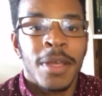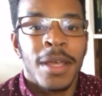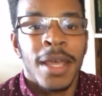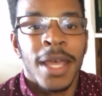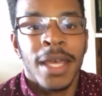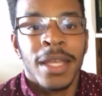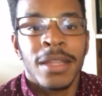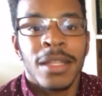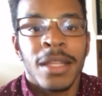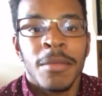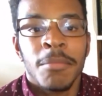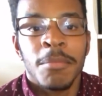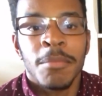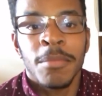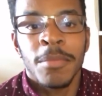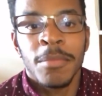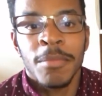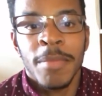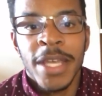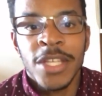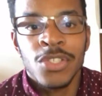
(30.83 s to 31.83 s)
And then
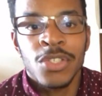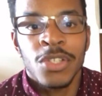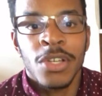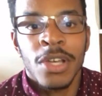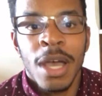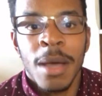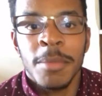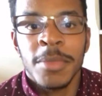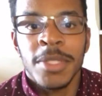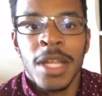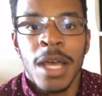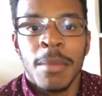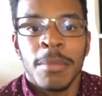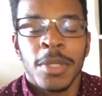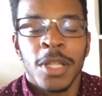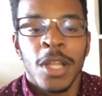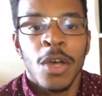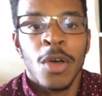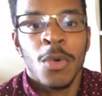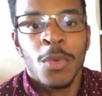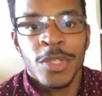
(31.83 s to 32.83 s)
make sure you comment down
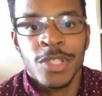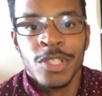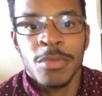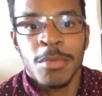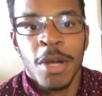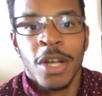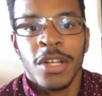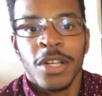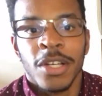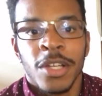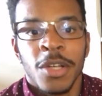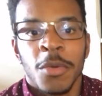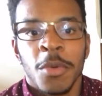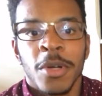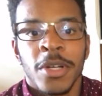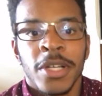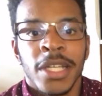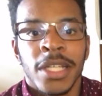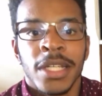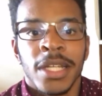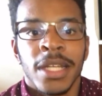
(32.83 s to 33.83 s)
below which market you're
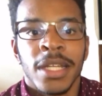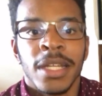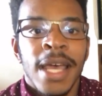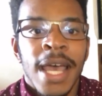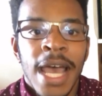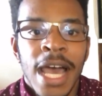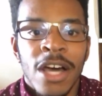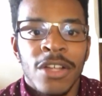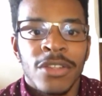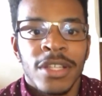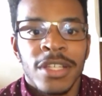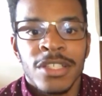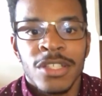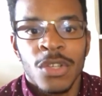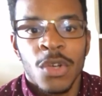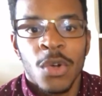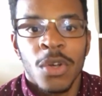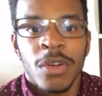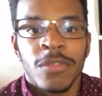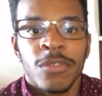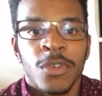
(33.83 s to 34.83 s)
working in, how things are
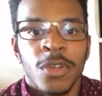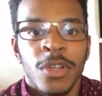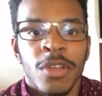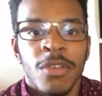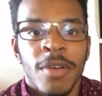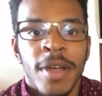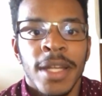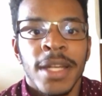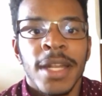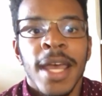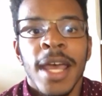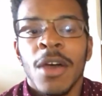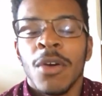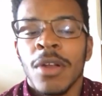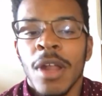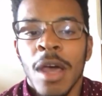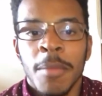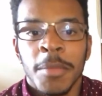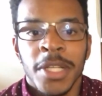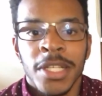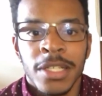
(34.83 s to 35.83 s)
going for you right now, and
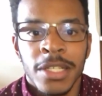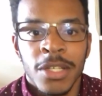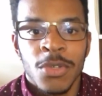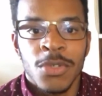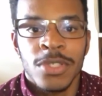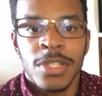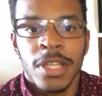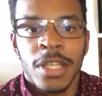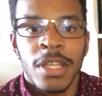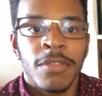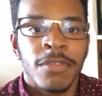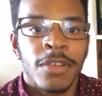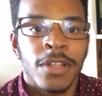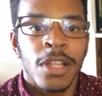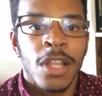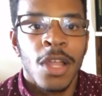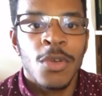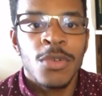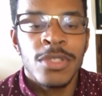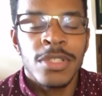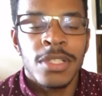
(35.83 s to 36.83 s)
how many deals that you've
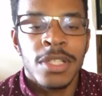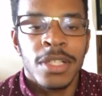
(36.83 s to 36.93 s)
closed.